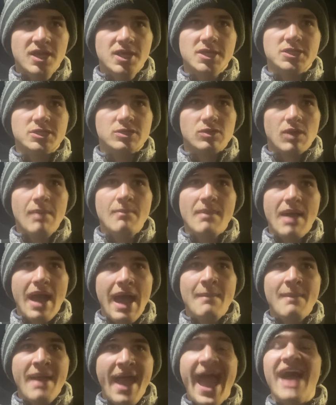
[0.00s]
So I'm
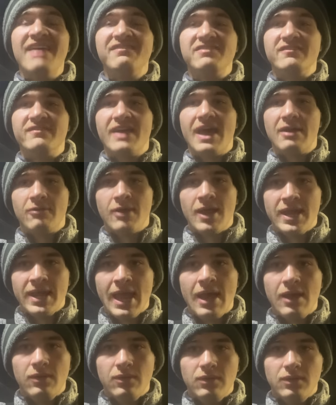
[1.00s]
half of that right
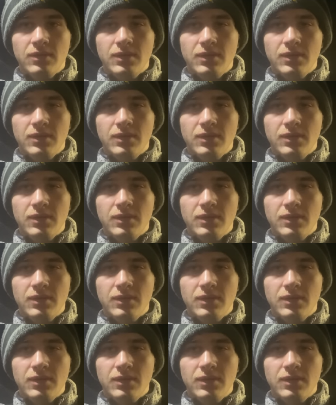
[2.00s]
now.